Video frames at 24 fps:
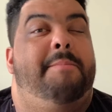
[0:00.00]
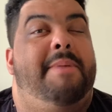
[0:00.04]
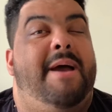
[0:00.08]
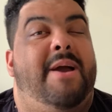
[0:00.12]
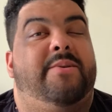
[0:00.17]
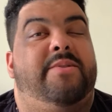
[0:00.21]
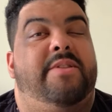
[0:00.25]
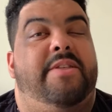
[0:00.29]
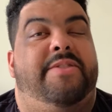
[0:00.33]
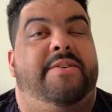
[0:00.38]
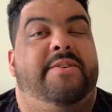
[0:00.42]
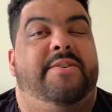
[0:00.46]

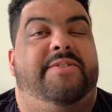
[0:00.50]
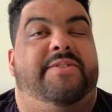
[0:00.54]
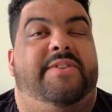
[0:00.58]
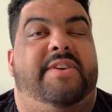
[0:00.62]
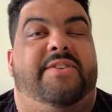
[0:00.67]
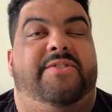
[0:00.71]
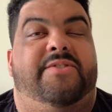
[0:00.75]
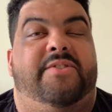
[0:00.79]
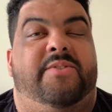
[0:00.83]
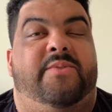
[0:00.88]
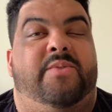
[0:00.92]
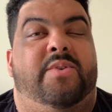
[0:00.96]
back when the third
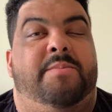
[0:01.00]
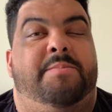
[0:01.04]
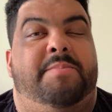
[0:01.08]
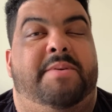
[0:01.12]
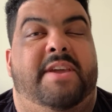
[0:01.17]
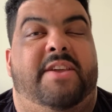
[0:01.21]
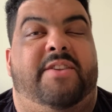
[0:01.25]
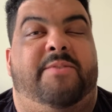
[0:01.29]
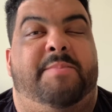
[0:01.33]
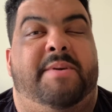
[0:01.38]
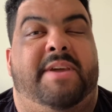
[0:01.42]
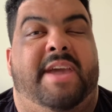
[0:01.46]
season of Twin
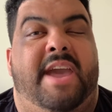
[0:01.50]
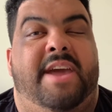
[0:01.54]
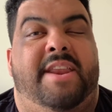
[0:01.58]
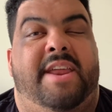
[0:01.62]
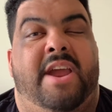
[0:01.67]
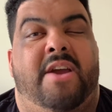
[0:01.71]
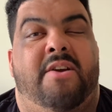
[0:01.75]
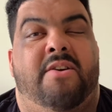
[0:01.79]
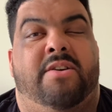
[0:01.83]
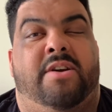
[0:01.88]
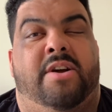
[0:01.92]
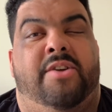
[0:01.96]
Peaks began
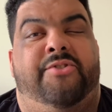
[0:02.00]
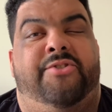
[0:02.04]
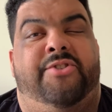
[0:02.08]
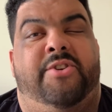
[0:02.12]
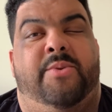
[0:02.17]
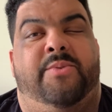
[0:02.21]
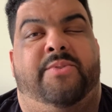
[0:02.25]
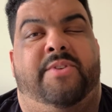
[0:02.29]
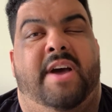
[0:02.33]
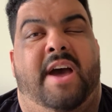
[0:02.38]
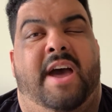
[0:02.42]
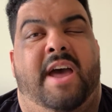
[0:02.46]
airing on
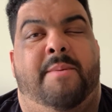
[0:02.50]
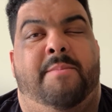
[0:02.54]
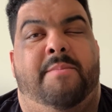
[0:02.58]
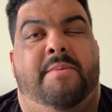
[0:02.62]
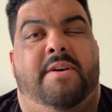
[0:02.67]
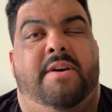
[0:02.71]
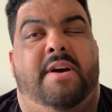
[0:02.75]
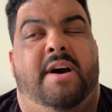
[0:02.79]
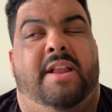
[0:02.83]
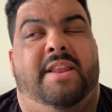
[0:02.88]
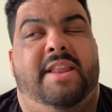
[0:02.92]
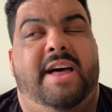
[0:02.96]
Showtime,
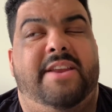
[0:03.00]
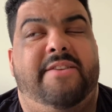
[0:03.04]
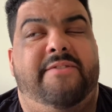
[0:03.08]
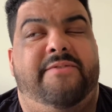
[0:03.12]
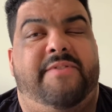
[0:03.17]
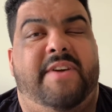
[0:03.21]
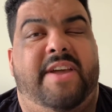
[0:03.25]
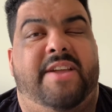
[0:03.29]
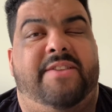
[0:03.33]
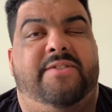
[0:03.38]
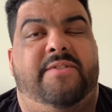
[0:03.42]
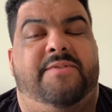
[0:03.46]
a lot of
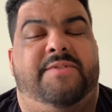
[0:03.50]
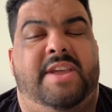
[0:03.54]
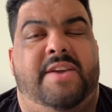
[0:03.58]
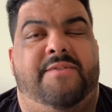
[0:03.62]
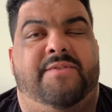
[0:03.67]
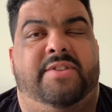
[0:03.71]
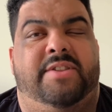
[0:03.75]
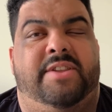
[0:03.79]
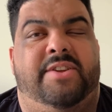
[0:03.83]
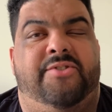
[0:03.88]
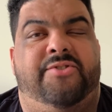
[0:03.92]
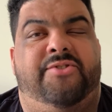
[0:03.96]
fans of
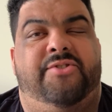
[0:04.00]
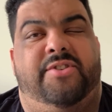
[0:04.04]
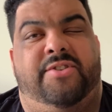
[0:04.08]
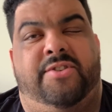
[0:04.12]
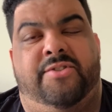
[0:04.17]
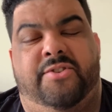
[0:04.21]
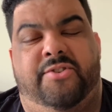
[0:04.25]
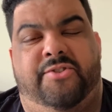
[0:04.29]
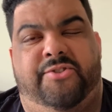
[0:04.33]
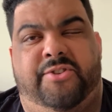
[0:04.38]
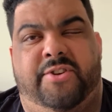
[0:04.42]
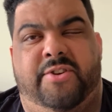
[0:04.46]
David Lynch
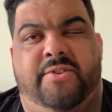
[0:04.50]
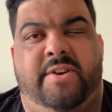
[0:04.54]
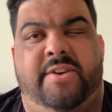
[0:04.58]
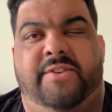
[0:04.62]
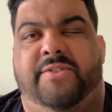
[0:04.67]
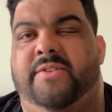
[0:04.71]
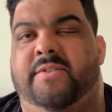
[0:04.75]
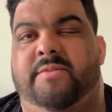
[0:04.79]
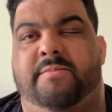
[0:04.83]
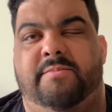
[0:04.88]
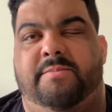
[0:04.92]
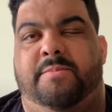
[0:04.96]
in this
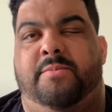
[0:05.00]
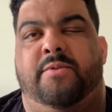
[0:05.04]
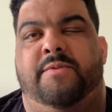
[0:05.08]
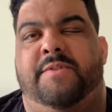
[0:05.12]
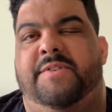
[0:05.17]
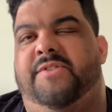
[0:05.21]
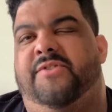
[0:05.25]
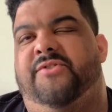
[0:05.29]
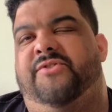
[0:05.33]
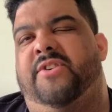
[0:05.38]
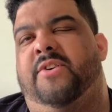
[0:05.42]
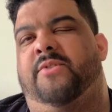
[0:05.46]
series and
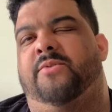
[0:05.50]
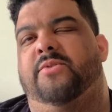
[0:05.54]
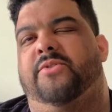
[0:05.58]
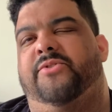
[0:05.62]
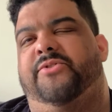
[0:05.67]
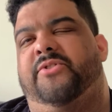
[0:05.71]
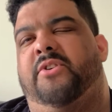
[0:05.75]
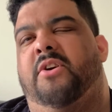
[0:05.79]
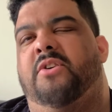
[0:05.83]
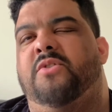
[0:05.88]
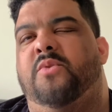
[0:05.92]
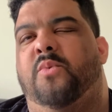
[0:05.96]
movies in general
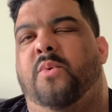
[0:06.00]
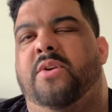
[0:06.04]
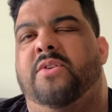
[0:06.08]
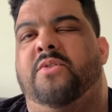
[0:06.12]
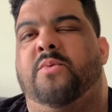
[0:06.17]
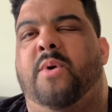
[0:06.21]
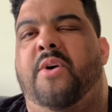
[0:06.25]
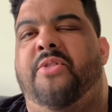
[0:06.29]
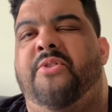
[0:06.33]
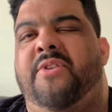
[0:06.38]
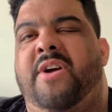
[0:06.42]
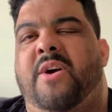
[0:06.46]
started to wonder
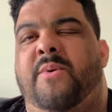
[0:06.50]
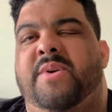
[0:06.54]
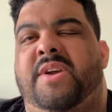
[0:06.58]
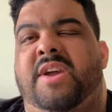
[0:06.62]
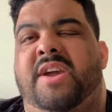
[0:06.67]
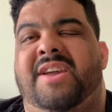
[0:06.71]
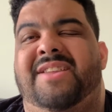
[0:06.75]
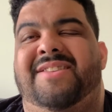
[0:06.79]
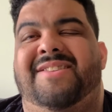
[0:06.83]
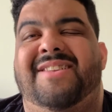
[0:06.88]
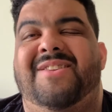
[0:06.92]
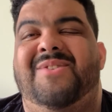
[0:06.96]
whether or not we
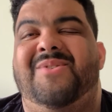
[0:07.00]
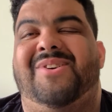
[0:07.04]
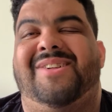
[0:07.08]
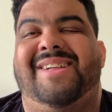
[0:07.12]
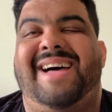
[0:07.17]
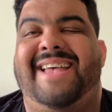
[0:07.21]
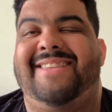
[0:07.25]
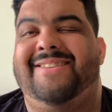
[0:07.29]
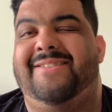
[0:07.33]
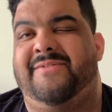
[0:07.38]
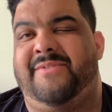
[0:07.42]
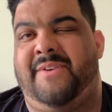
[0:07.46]
could continue
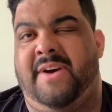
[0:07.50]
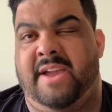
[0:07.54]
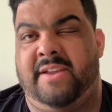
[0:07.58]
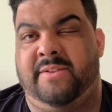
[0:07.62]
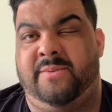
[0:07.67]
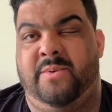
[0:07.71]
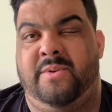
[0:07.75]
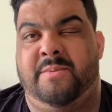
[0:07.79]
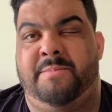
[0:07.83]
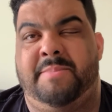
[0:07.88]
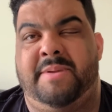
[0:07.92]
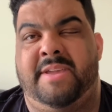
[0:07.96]
classifying
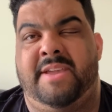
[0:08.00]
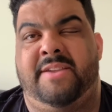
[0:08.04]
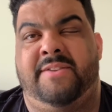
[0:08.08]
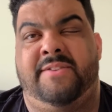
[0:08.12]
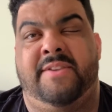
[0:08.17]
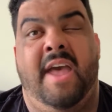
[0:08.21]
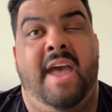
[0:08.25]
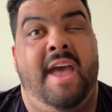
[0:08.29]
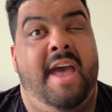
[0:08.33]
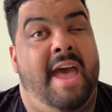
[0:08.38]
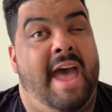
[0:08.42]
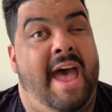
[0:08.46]
Twin Peaks
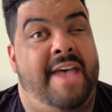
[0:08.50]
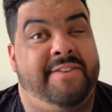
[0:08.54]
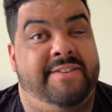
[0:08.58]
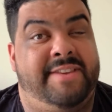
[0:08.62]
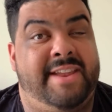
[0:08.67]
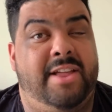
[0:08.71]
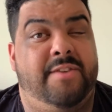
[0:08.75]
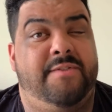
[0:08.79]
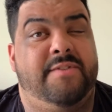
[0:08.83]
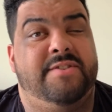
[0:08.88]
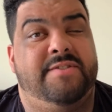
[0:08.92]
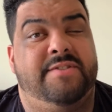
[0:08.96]
as a
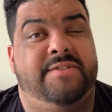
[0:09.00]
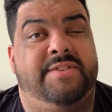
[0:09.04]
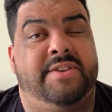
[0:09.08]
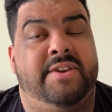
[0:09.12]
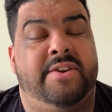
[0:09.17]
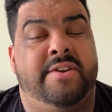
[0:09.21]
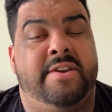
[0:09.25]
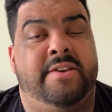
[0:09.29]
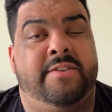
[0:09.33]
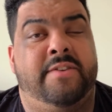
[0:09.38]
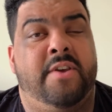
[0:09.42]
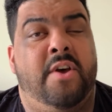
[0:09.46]
television
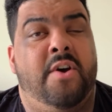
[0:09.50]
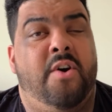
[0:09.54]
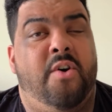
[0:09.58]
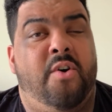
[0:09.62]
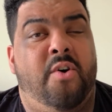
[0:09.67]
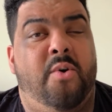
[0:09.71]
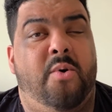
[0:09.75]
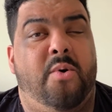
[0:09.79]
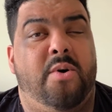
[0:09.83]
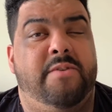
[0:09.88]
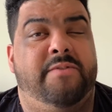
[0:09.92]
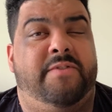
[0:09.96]
series,
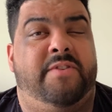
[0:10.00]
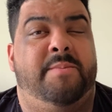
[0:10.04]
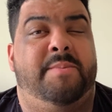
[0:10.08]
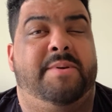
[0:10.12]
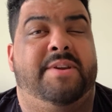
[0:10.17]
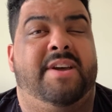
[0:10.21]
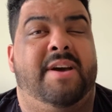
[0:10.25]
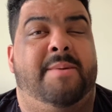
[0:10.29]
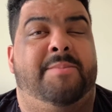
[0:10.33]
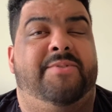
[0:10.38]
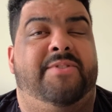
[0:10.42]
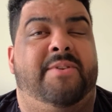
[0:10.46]
or if it had
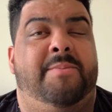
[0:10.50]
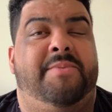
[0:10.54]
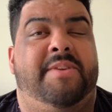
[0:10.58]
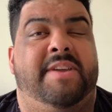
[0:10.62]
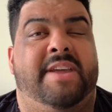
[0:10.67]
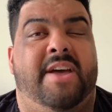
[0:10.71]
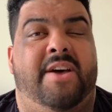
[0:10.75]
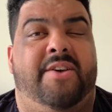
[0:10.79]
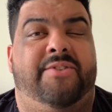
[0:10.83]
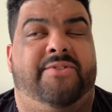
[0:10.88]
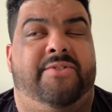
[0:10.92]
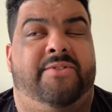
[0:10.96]
become
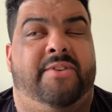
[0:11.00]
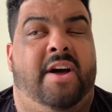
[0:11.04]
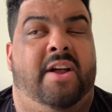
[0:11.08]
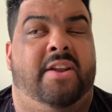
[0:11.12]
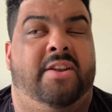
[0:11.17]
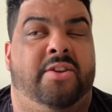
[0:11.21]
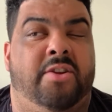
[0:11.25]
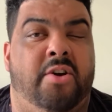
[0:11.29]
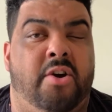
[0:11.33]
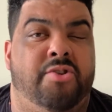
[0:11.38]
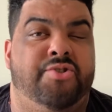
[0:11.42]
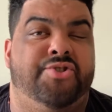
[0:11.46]
something else, a
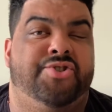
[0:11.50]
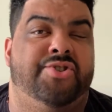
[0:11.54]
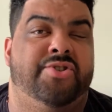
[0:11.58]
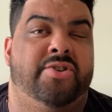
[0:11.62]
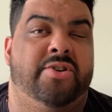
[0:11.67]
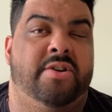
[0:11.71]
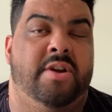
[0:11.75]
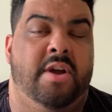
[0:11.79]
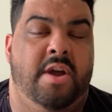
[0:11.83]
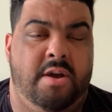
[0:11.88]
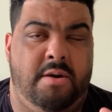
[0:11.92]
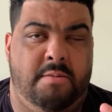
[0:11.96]

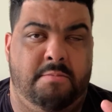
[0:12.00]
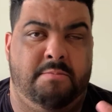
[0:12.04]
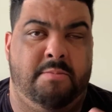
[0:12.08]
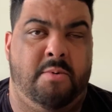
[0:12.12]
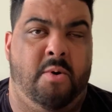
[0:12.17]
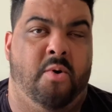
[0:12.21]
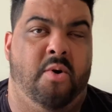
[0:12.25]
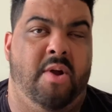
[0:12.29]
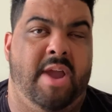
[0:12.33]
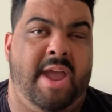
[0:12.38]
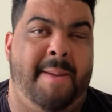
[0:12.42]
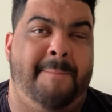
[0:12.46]
larger,
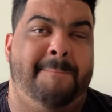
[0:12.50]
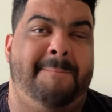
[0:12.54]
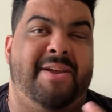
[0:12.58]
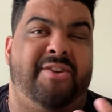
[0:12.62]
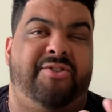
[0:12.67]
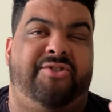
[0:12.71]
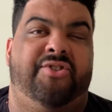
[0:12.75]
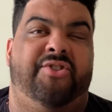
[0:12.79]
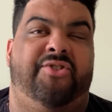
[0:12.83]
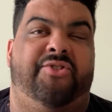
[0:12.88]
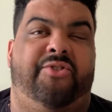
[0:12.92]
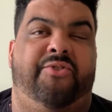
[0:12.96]
more
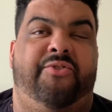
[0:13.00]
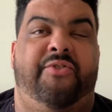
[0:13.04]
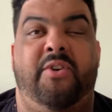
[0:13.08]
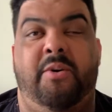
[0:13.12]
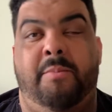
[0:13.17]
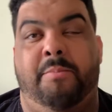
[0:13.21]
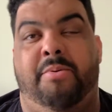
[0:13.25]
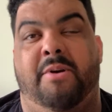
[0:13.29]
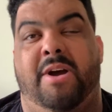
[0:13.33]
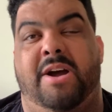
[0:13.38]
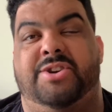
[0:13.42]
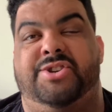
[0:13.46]
ambitious
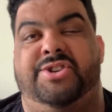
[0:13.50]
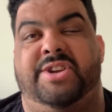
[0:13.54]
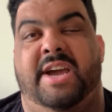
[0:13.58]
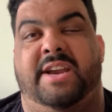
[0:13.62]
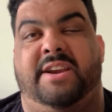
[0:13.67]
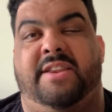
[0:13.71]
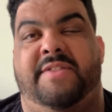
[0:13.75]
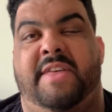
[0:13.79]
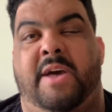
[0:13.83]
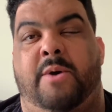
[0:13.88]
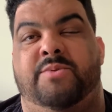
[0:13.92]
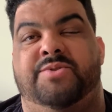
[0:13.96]
film
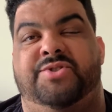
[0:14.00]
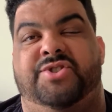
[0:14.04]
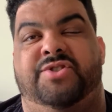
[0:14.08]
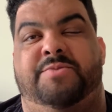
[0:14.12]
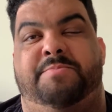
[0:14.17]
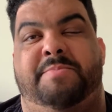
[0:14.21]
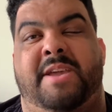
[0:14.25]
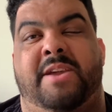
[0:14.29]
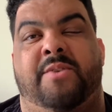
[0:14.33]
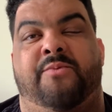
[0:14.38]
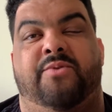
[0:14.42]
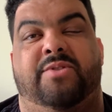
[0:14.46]
project that was
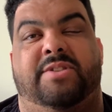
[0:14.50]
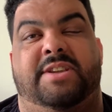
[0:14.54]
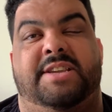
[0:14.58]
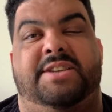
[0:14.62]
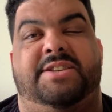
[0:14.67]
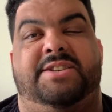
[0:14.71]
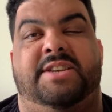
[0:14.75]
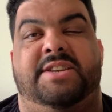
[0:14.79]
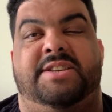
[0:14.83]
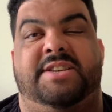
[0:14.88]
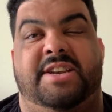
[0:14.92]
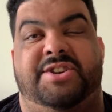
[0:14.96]
just being
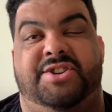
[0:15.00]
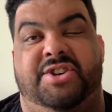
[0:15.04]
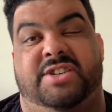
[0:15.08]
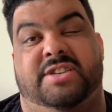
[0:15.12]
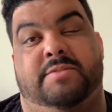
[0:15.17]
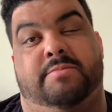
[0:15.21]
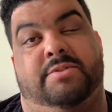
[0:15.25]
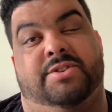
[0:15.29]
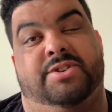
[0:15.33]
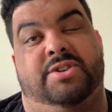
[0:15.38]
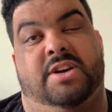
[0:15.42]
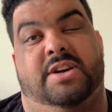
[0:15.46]
released in
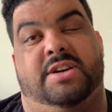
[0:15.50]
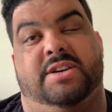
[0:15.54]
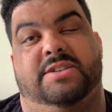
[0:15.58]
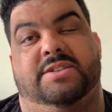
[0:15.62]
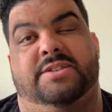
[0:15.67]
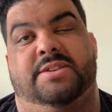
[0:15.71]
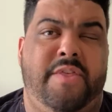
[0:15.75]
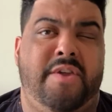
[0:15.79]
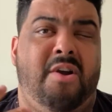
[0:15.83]
digestible chunks.